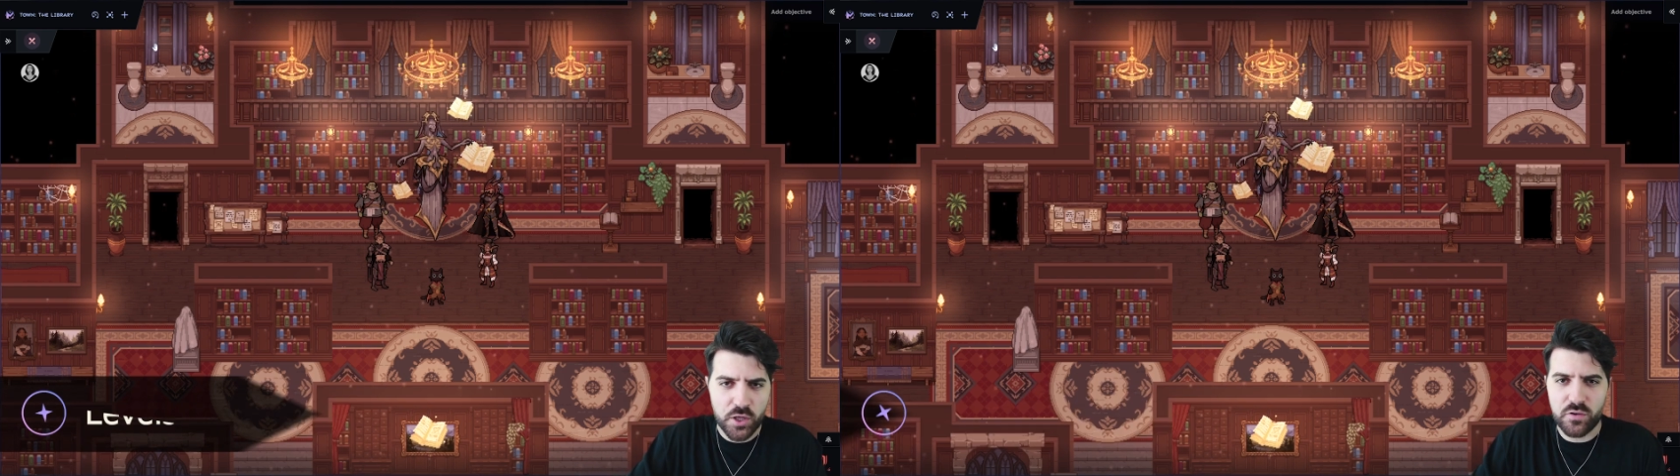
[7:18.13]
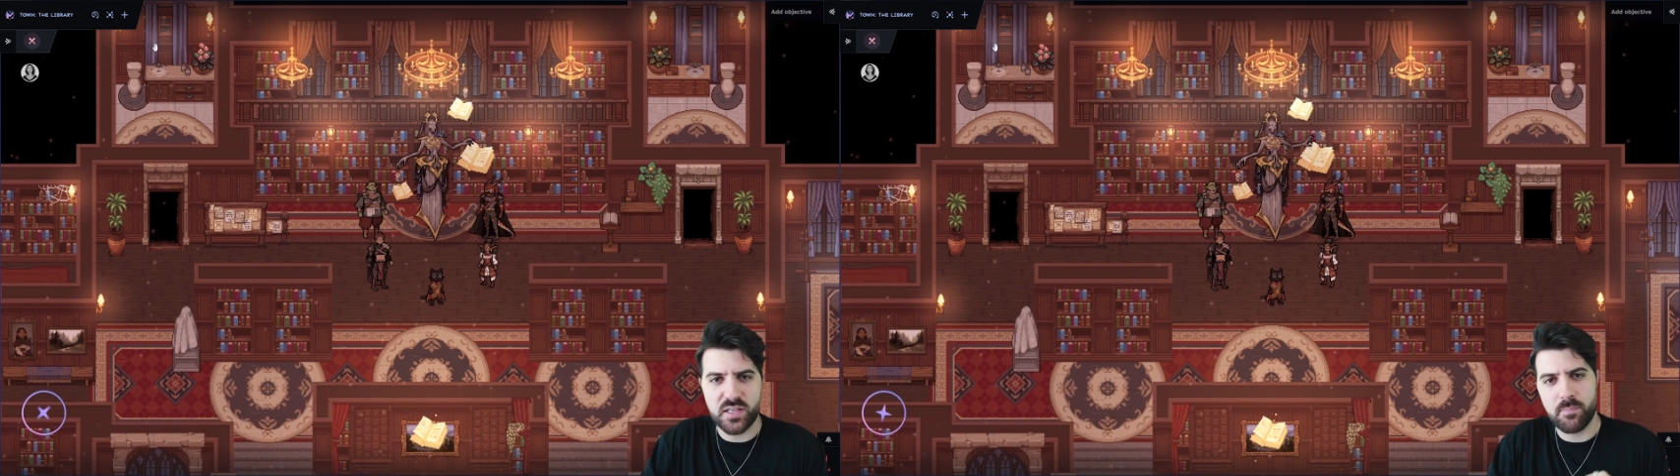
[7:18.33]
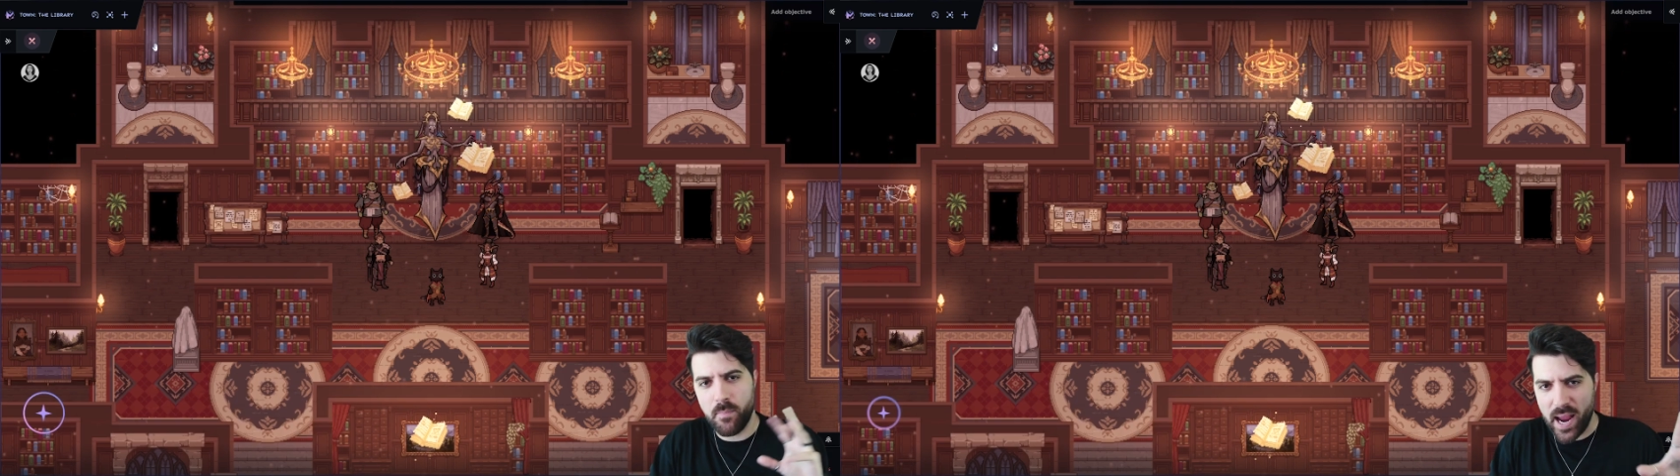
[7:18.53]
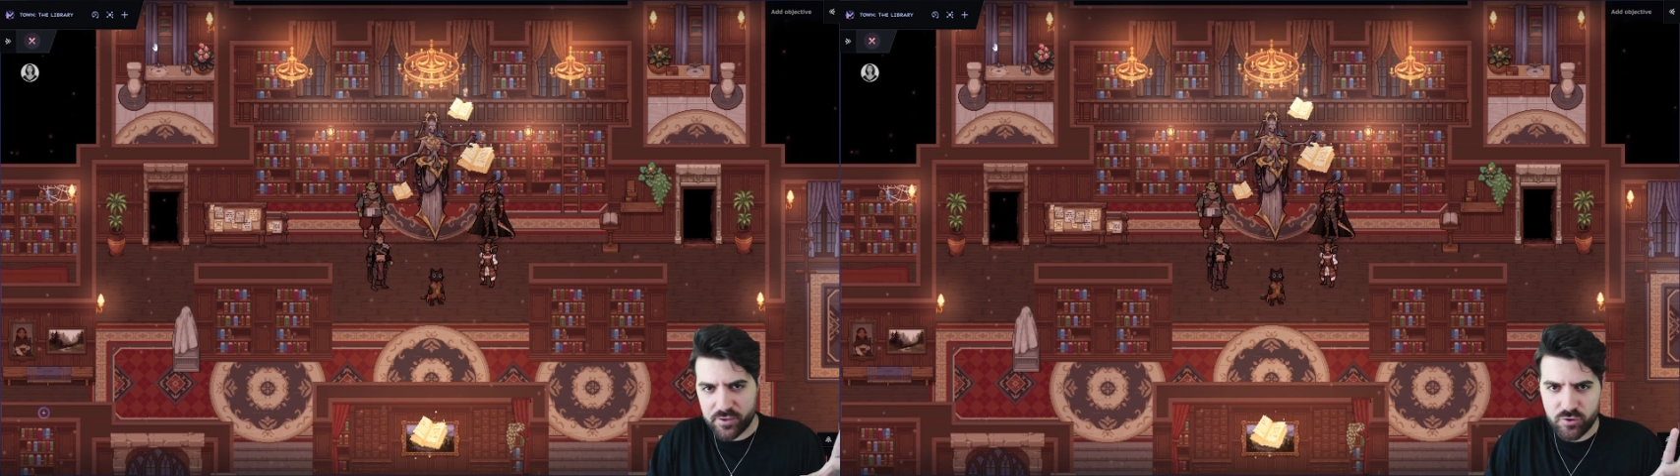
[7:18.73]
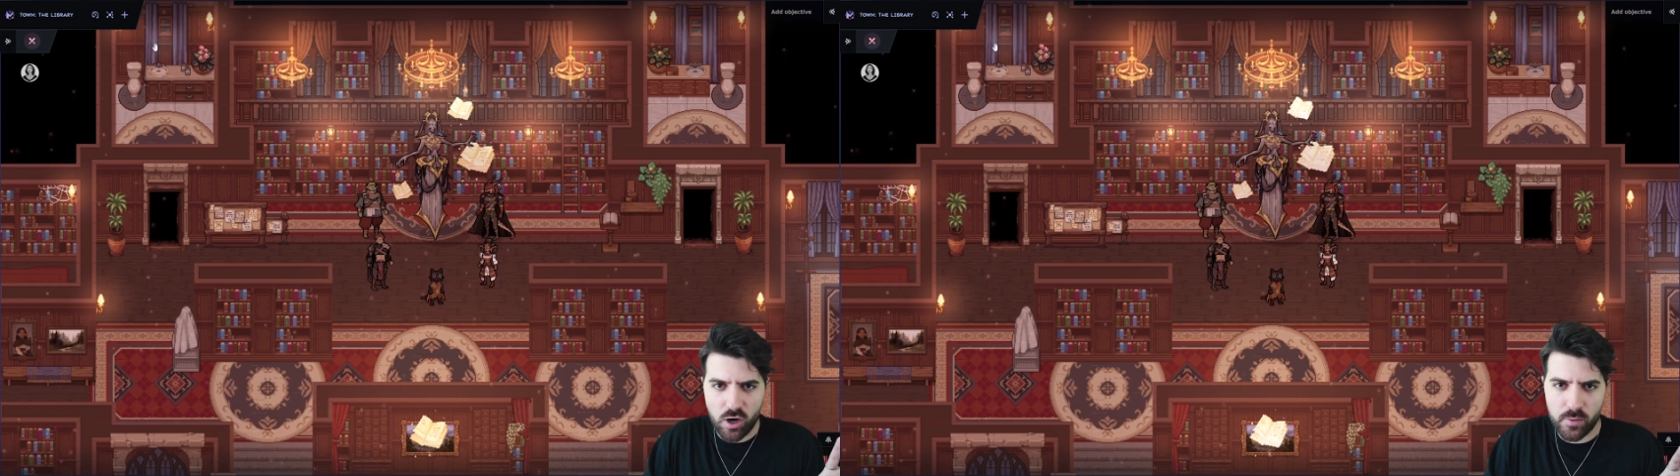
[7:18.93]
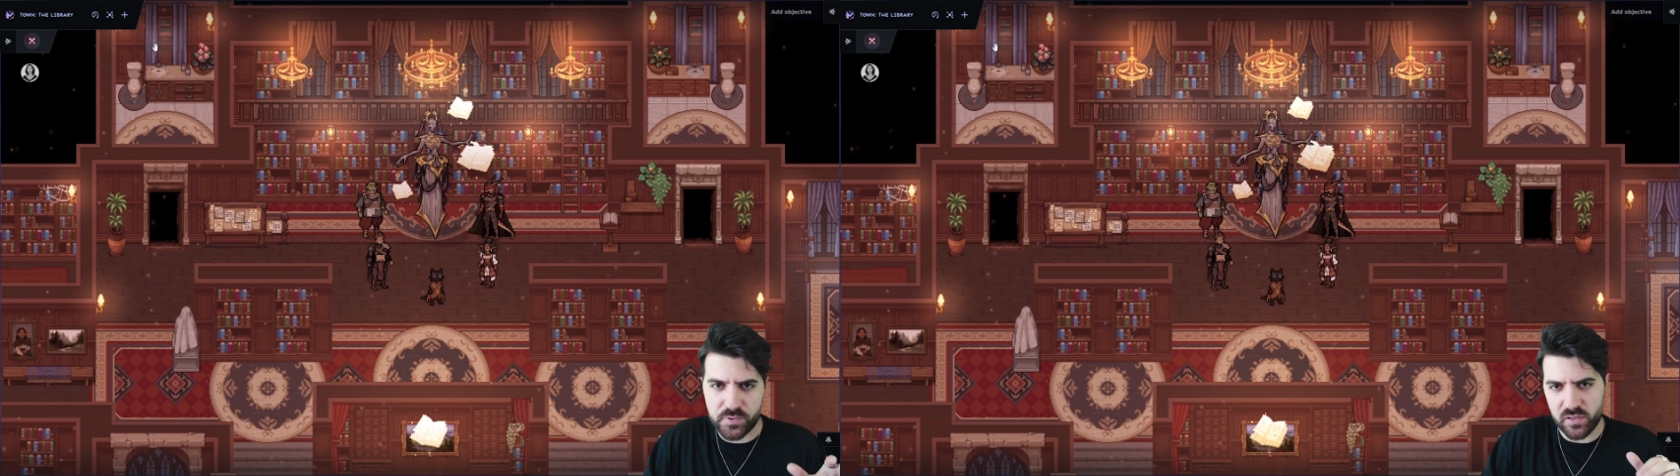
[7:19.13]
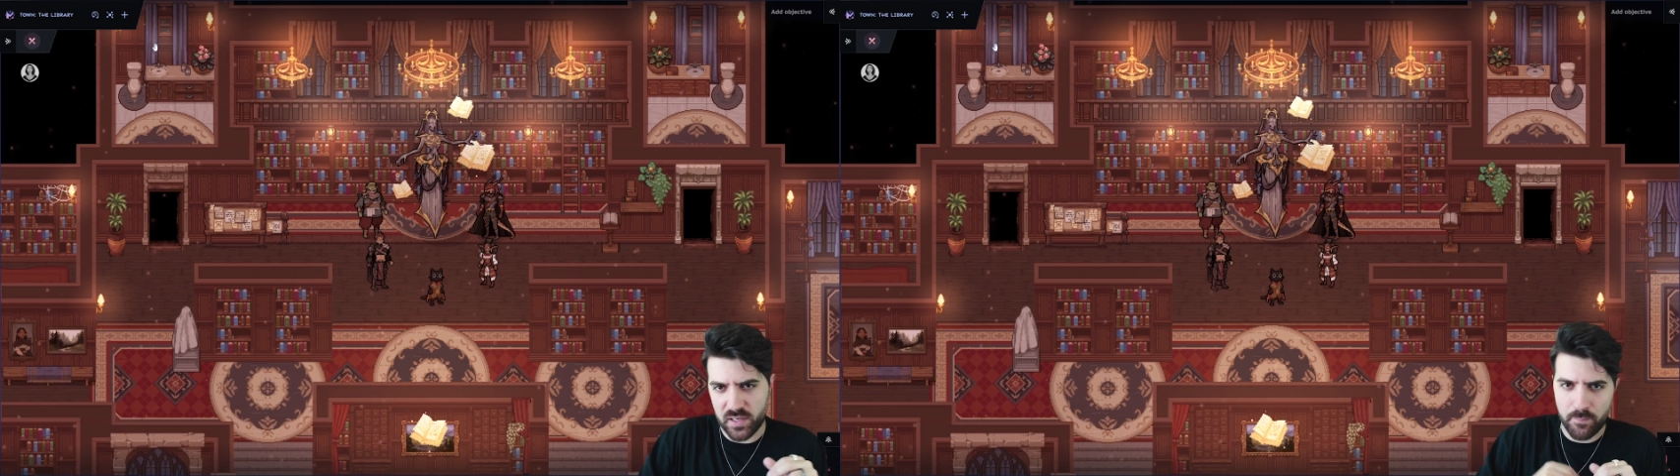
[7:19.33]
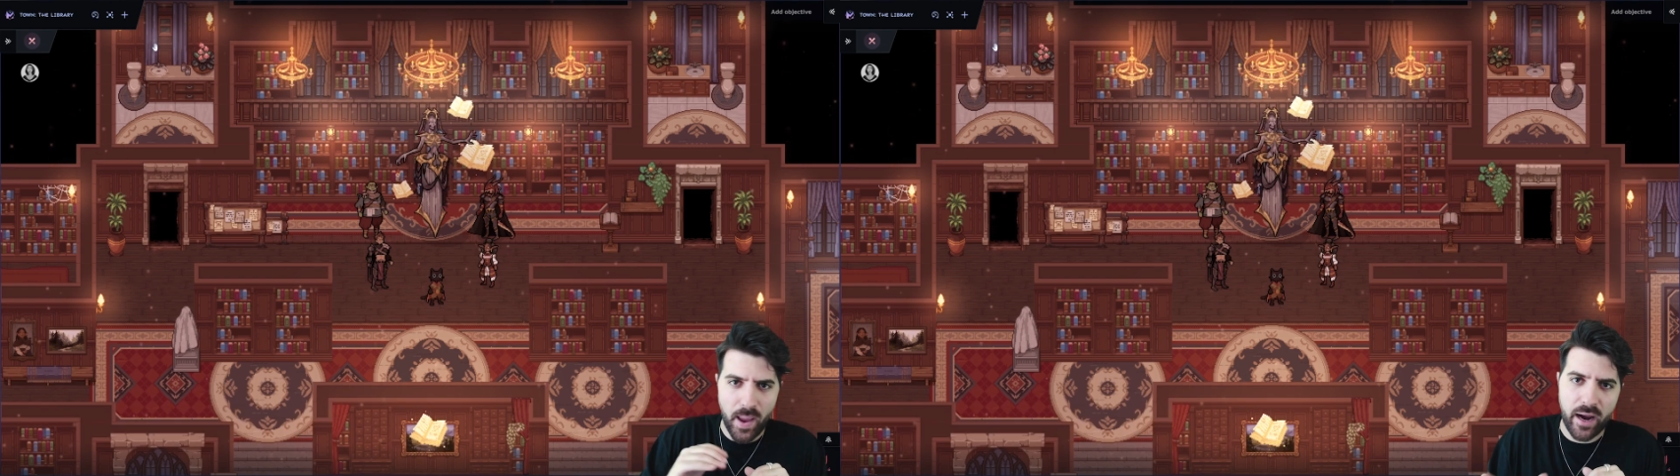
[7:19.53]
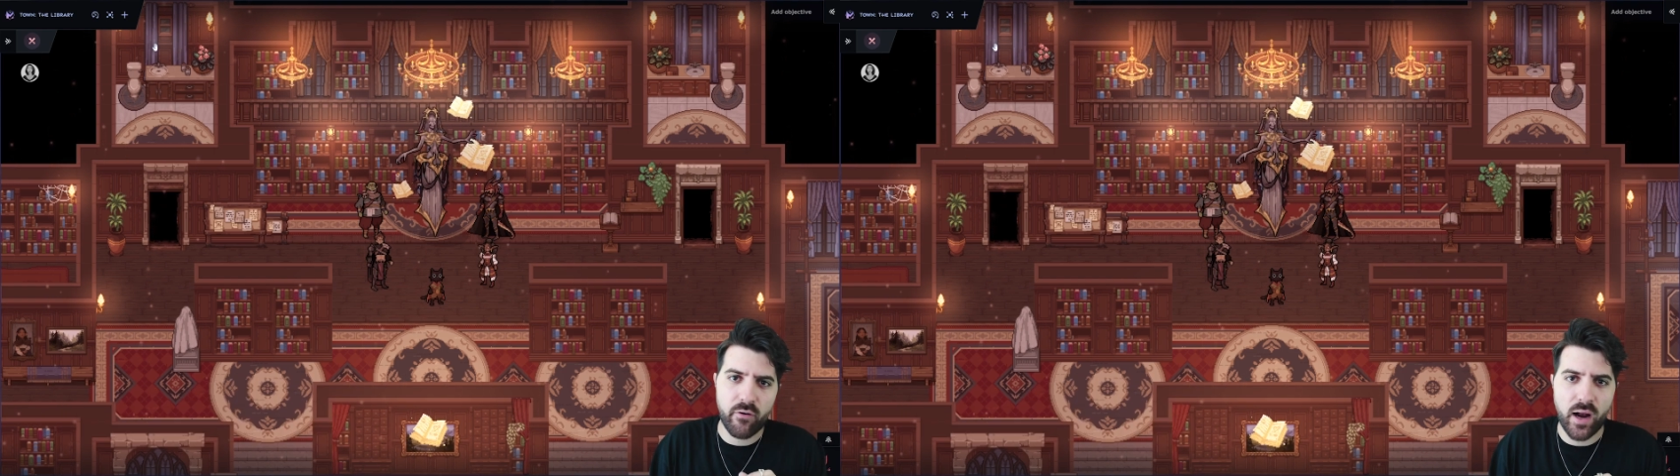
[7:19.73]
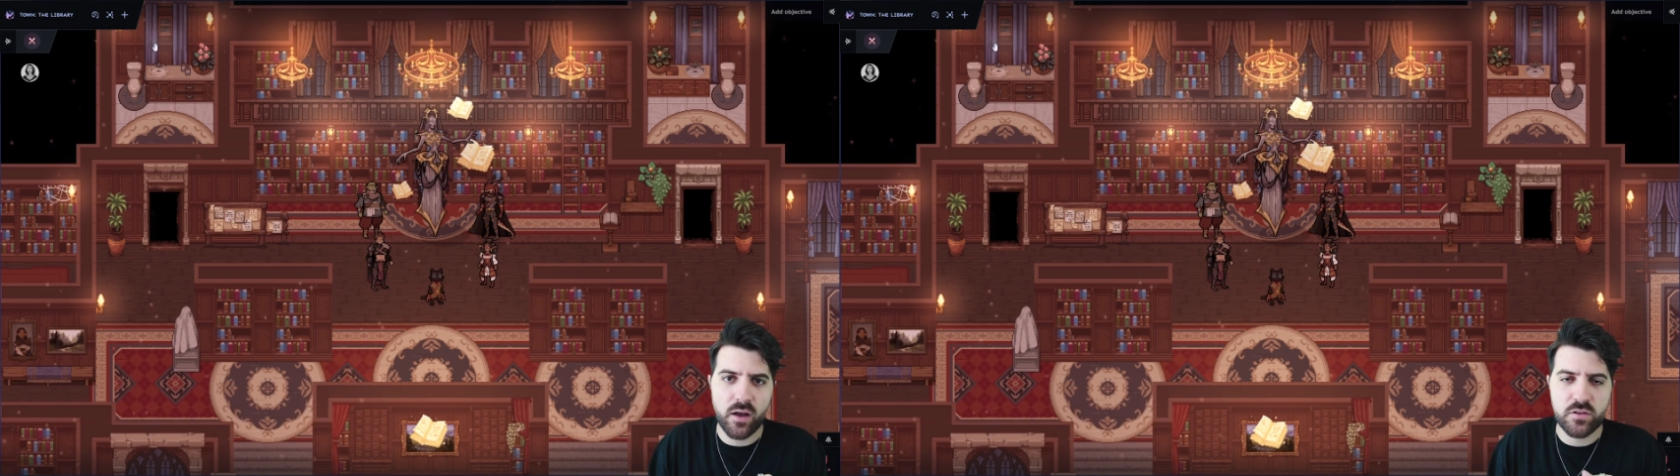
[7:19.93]
using backdrops, using
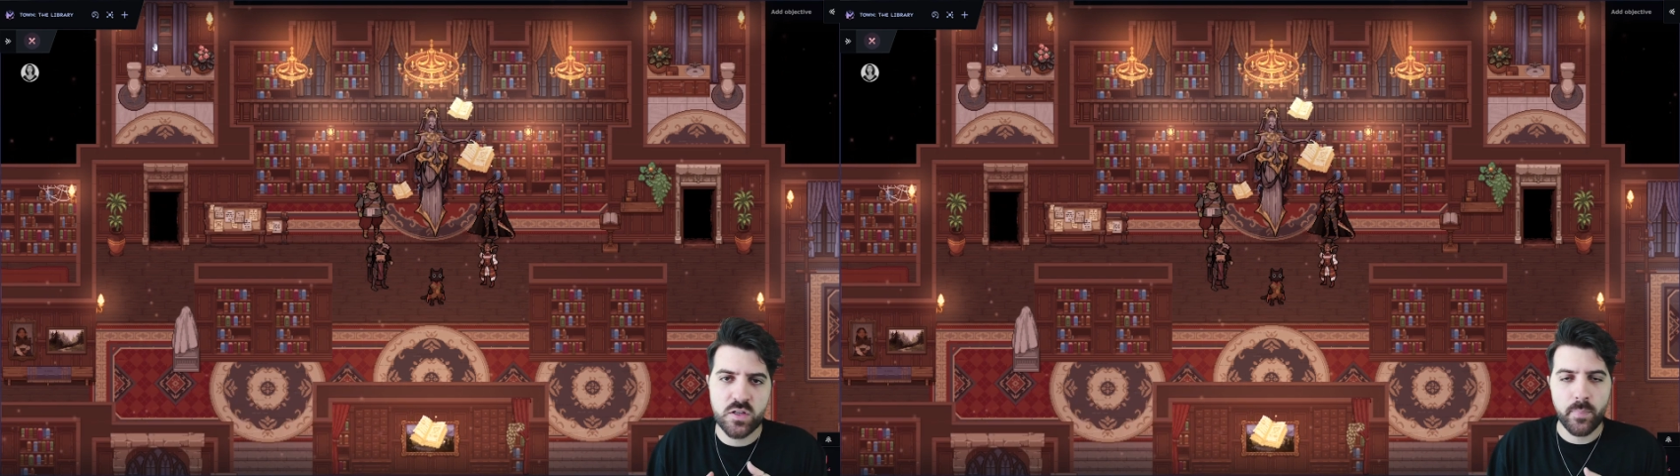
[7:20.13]
backgrounds,